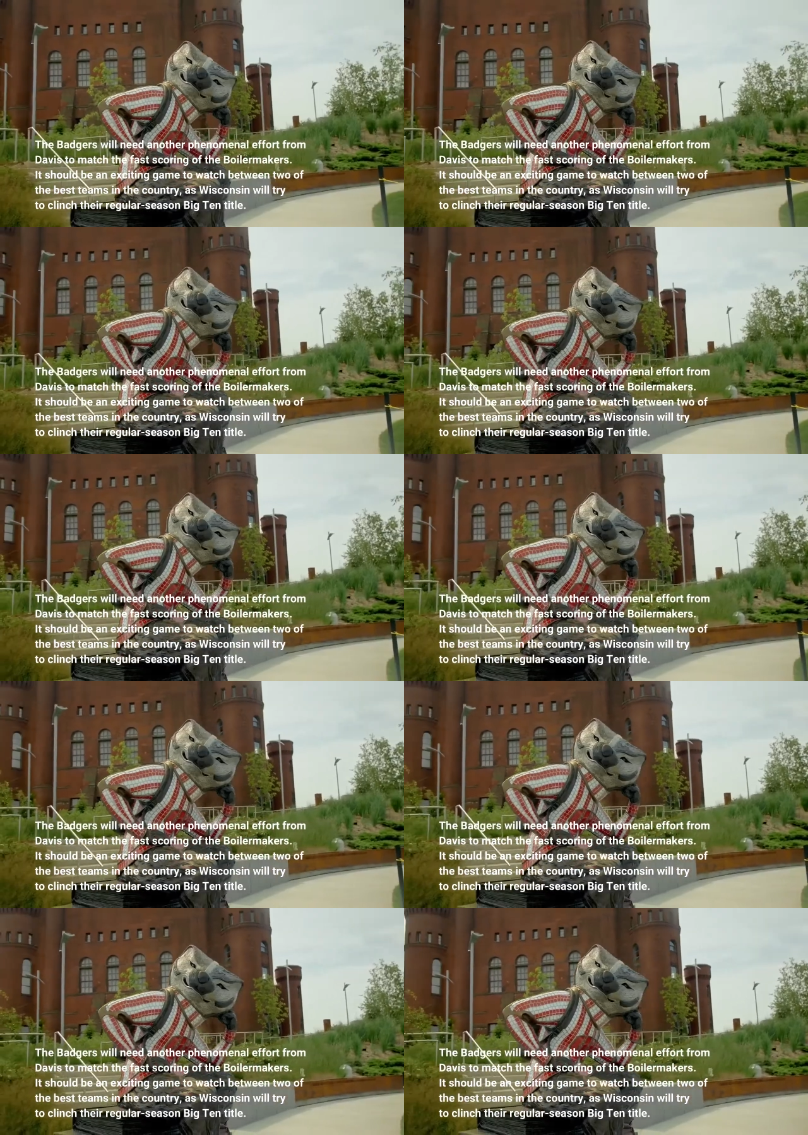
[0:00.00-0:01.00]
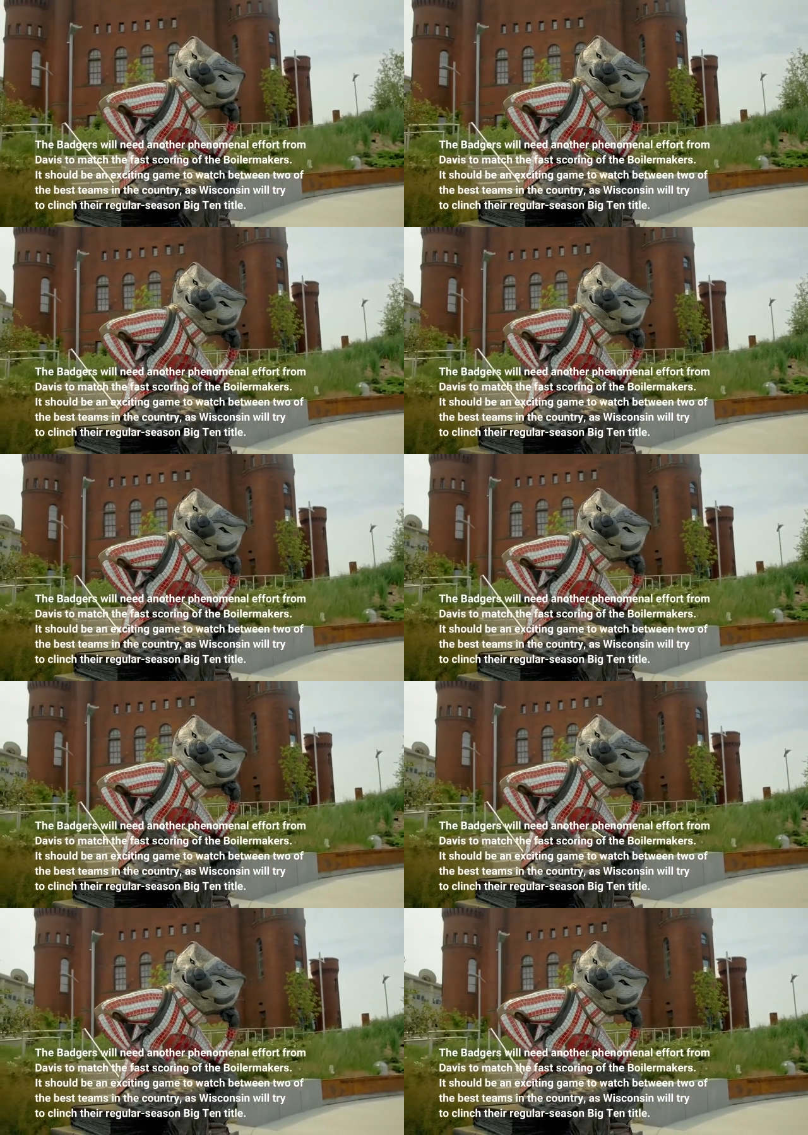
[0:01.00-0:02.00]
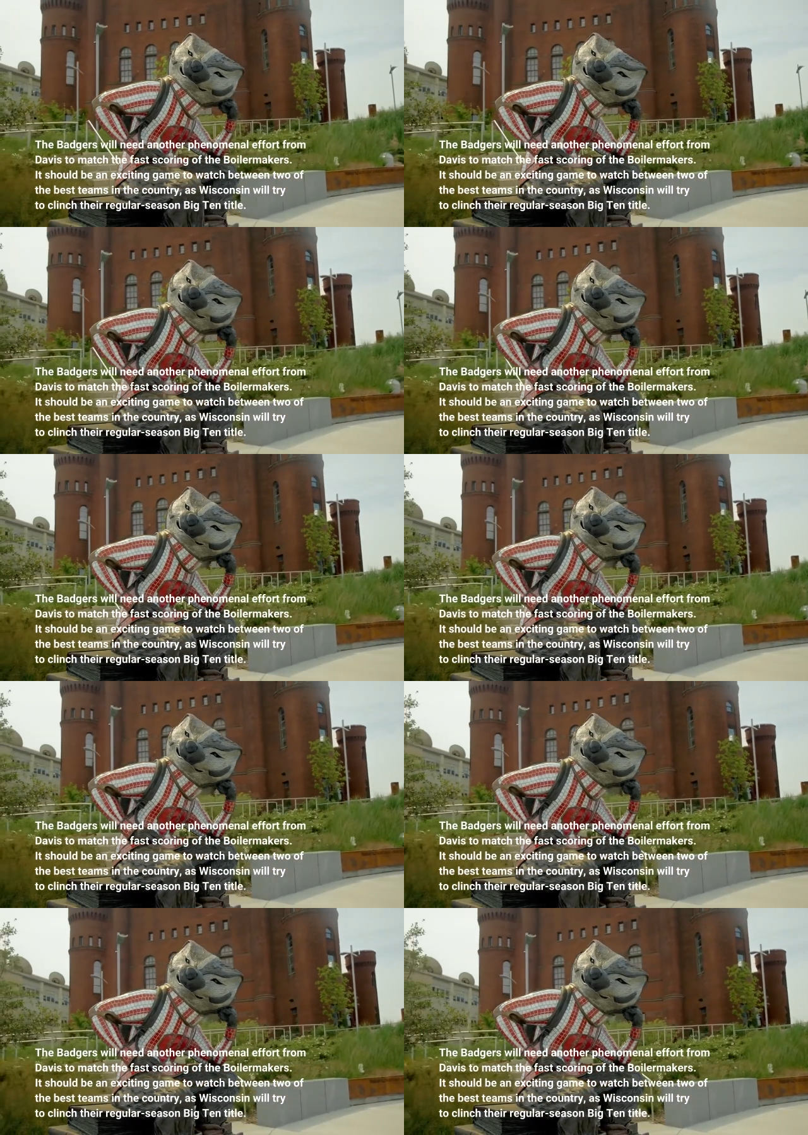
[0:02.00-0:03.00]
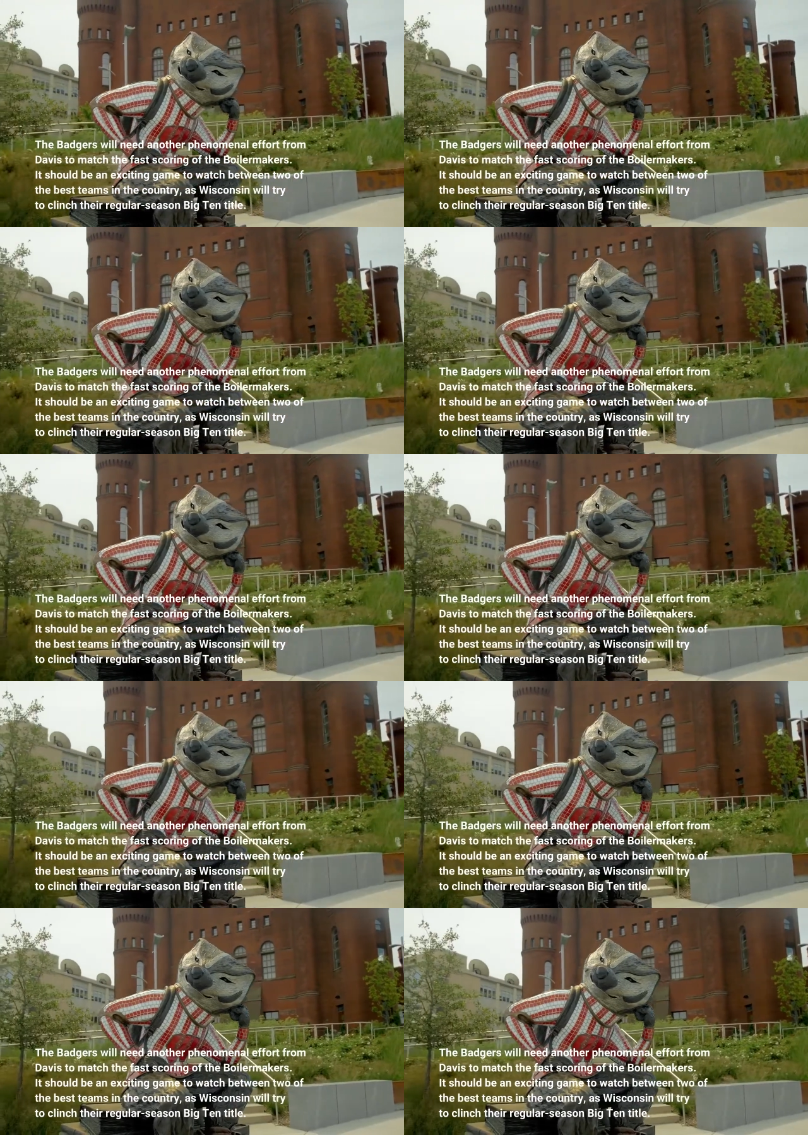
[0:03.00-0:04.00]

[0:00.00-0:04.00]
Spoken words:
[unreadable: no face in view]